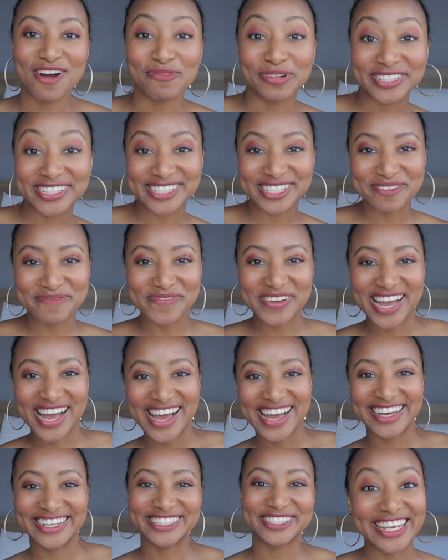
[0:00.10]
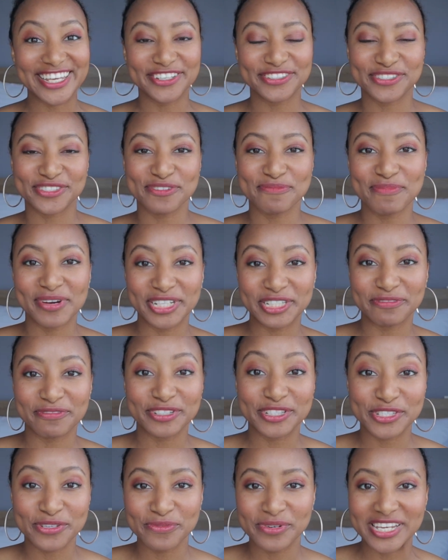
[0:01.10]
What's up, guys? Thank you so much
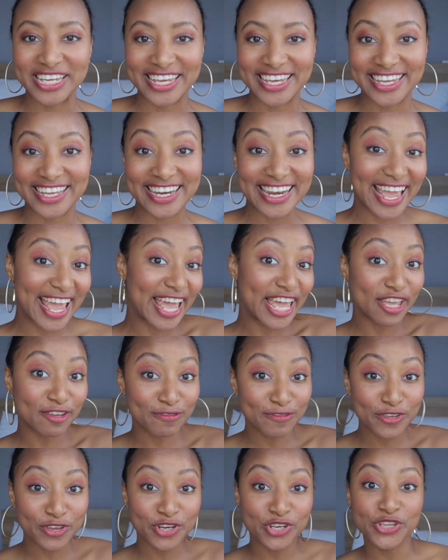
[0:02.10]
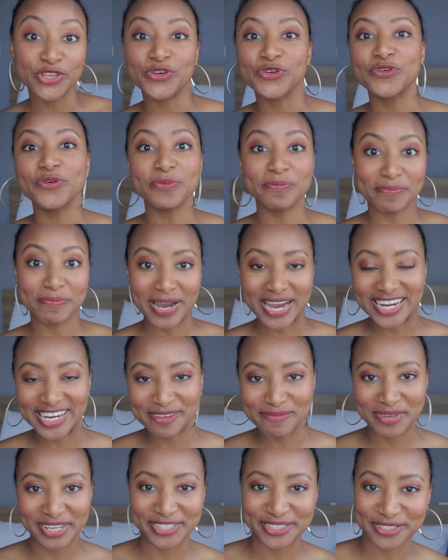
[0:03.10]
for tuning in. If you're new, my
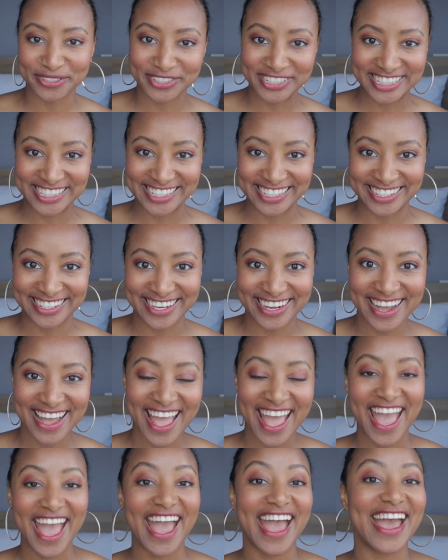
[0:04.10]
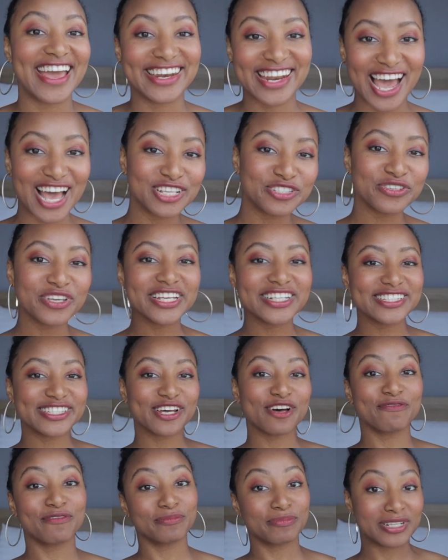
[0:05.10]
name is Christina, and as you can
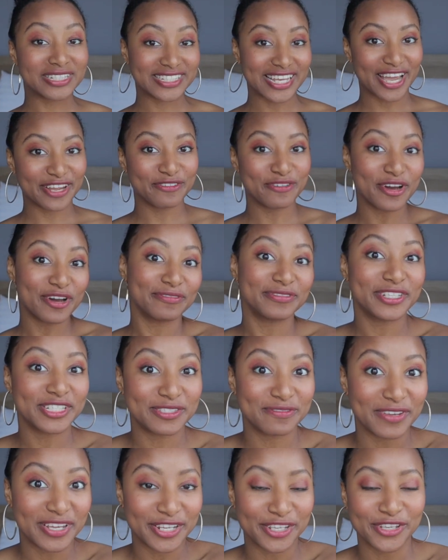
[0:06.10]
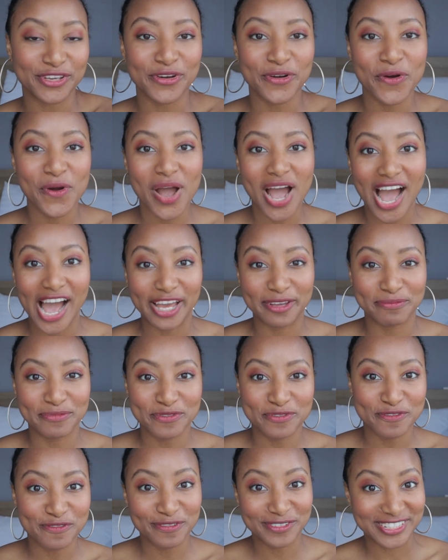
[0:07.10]
tell from the title of this video, I
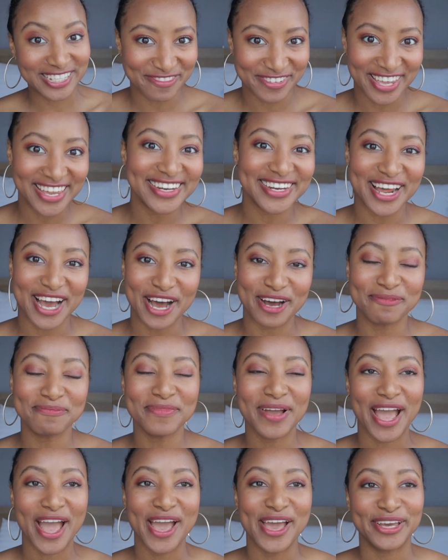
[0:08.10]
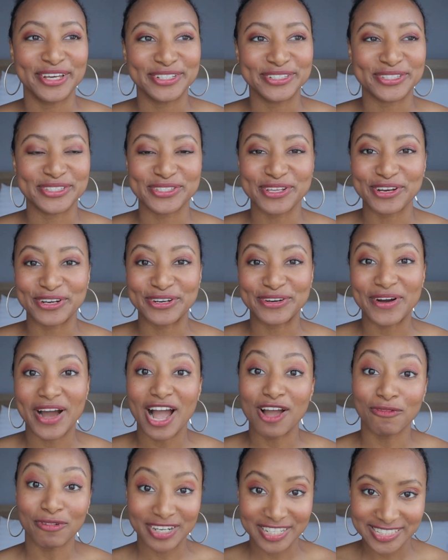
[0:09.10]
moved to Vietnam. So
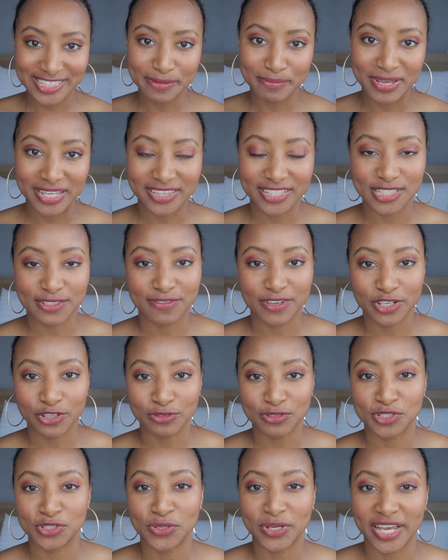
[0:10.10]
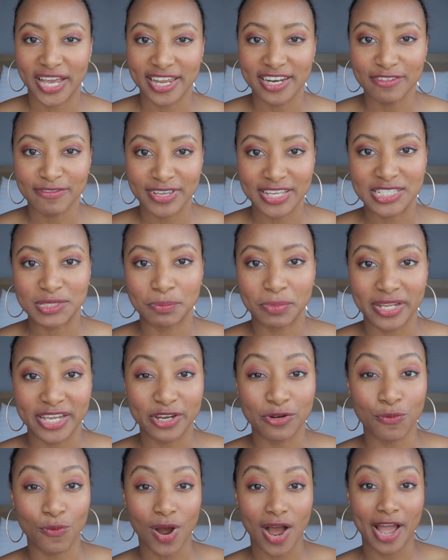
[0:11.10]
I wanted to make this video to kind of
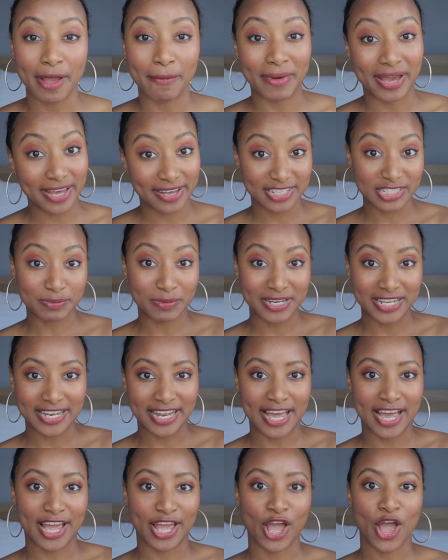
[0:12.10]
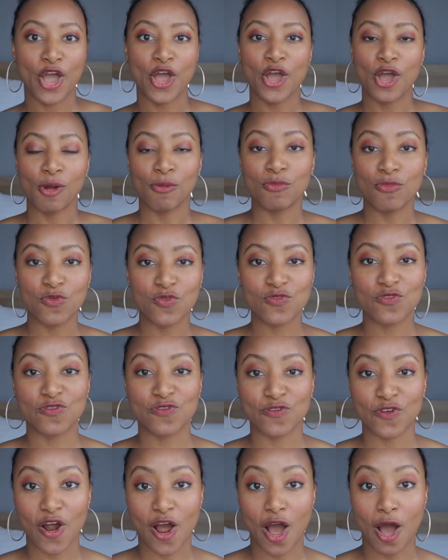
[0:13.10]
explain why my husband and I moved
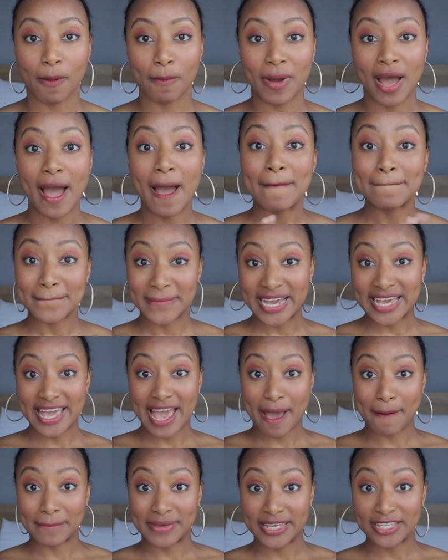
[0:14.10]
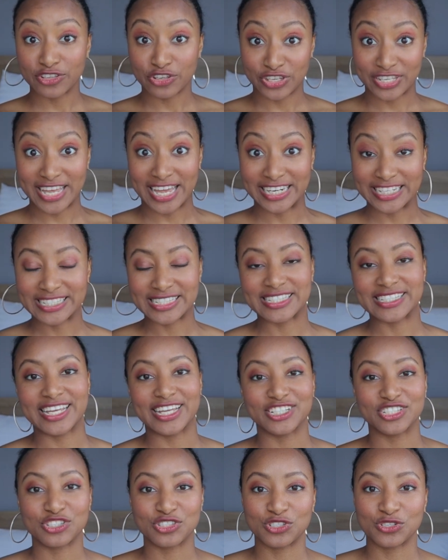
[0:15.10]
from Miami, the United
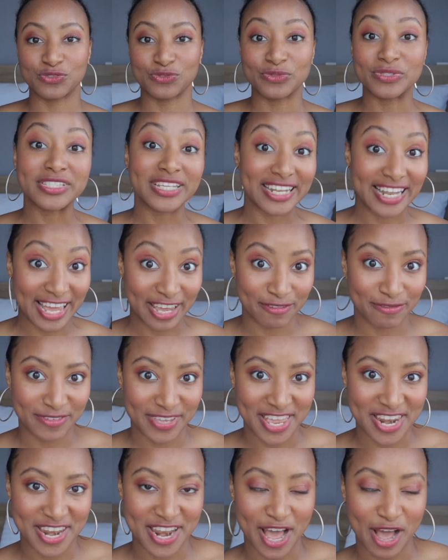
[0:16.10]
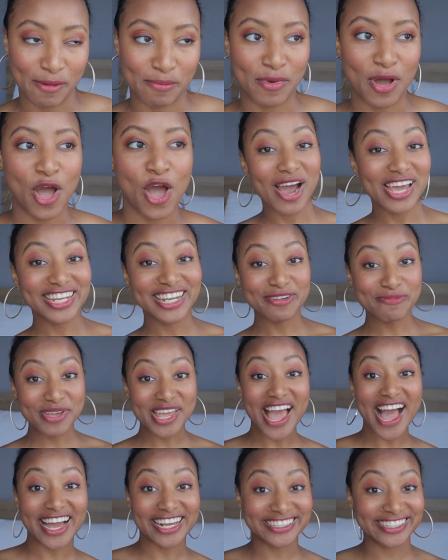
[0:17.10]
States, to Da Nang, Vietnam. Why did
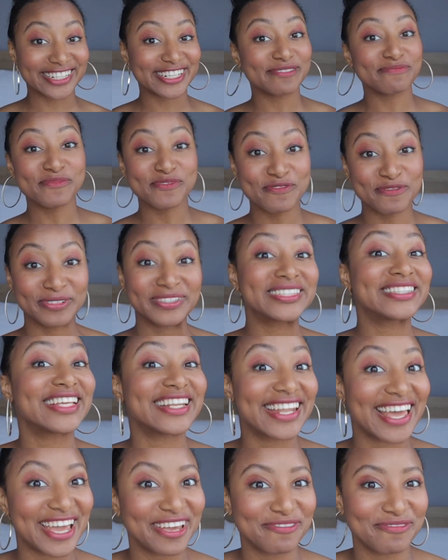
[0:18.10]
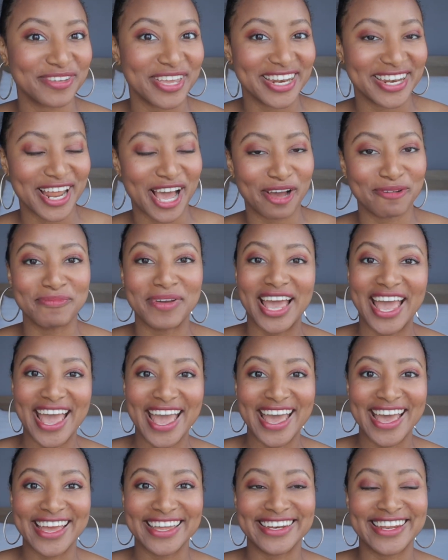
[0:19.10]
we actually move to Da Nang, Vietnam?
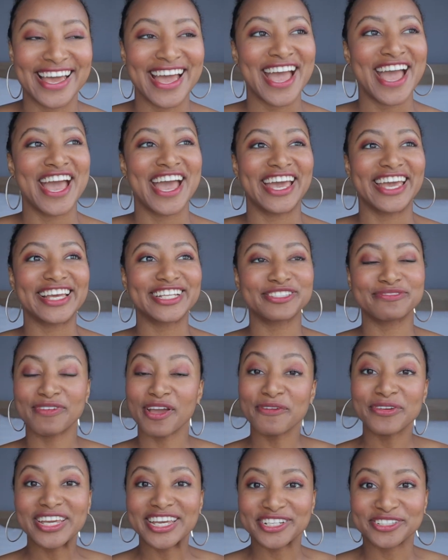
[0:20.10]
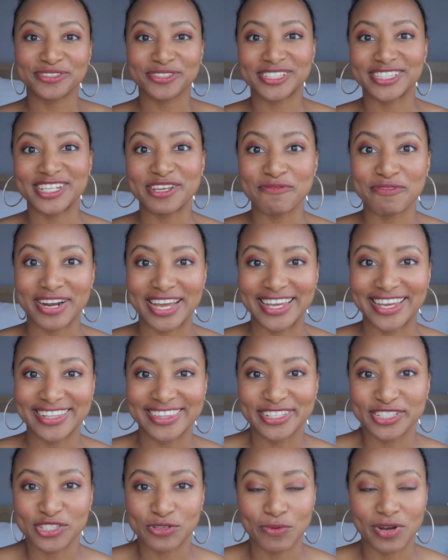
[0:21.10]
And it's very interesting when I
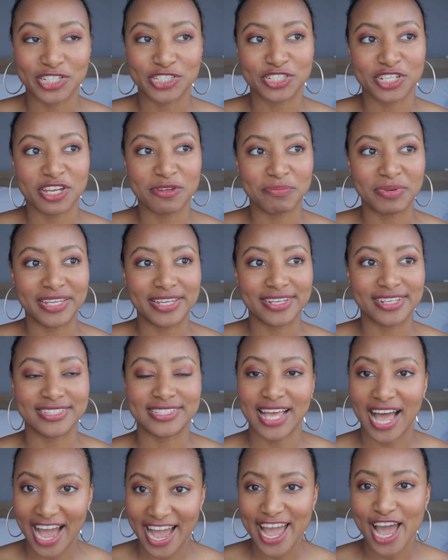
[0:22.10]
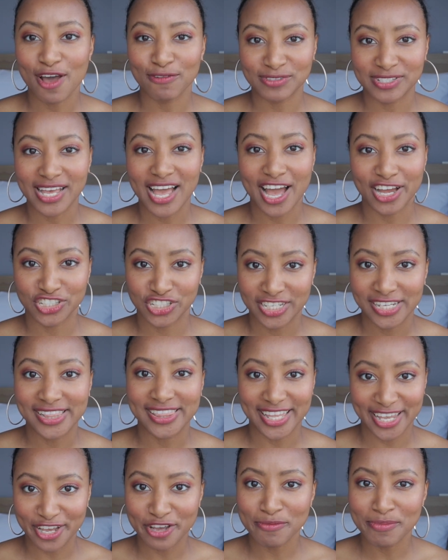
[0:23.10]
get this question because I have to actually
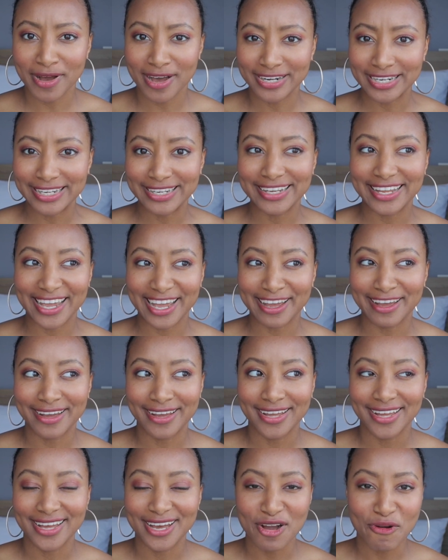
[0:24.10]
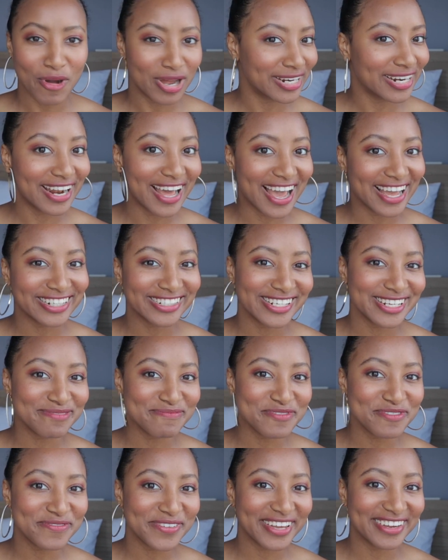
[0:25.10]
think about it, like, why did I actually
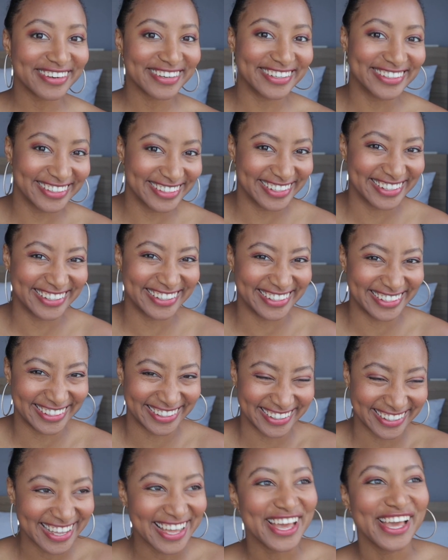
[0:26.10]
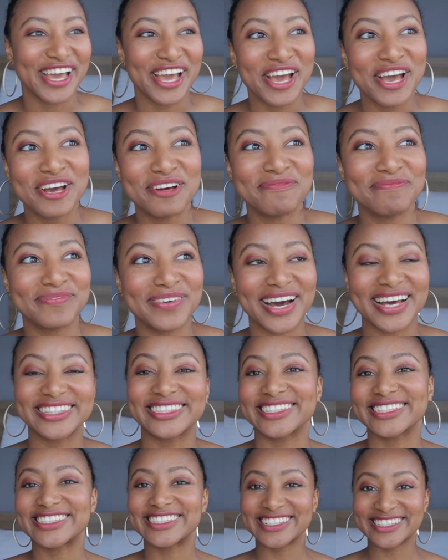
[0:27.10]
move here?
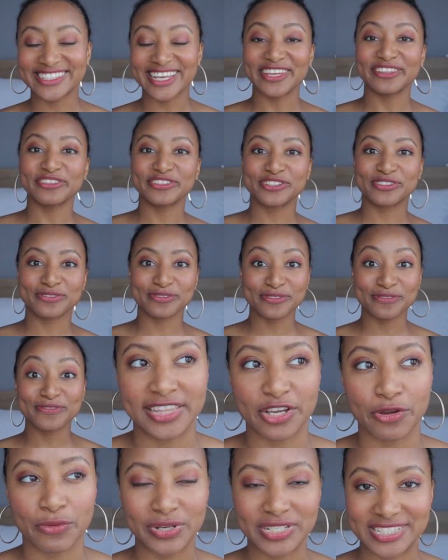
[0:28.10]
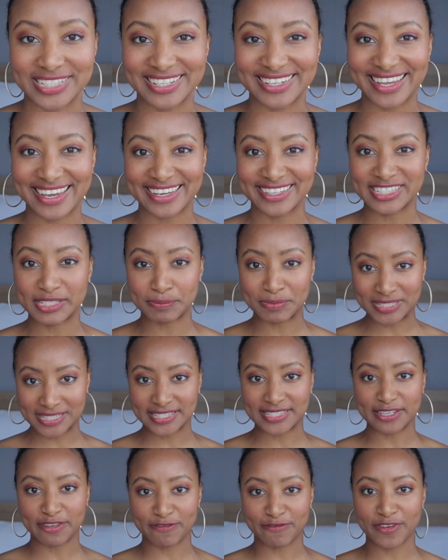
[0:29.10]
But to tell you the truth, there isn't like a
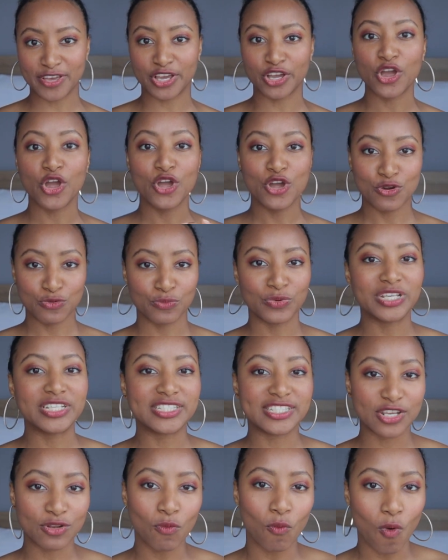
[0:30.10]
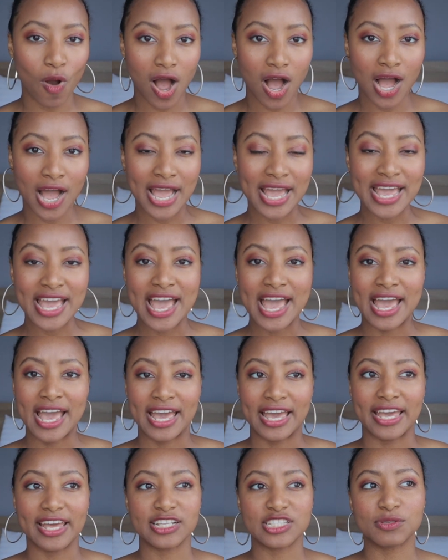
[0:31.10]
specific reason why.
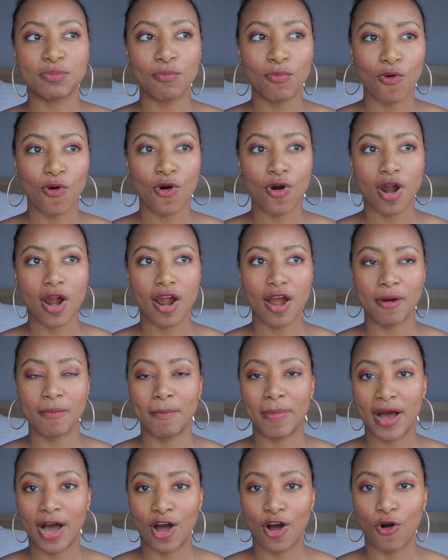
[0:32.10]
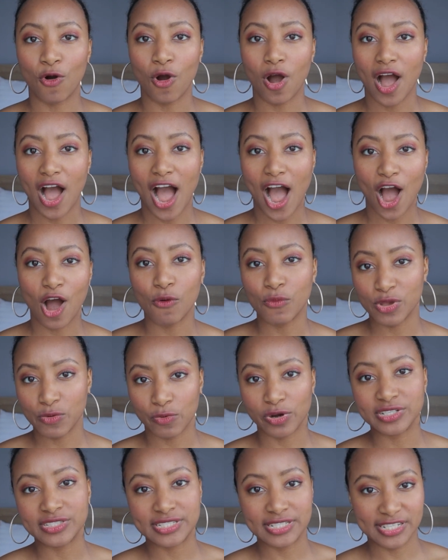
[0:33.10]
It's more about how we
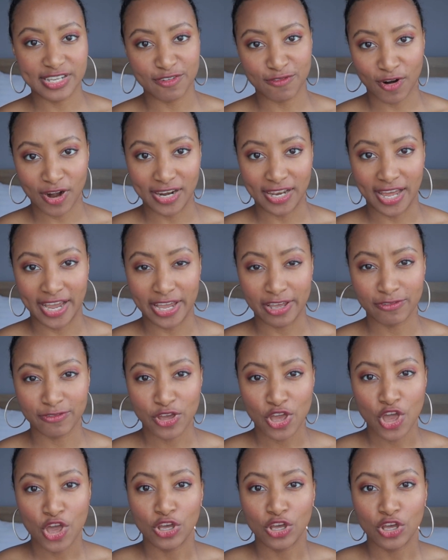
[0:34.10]
want to live our life.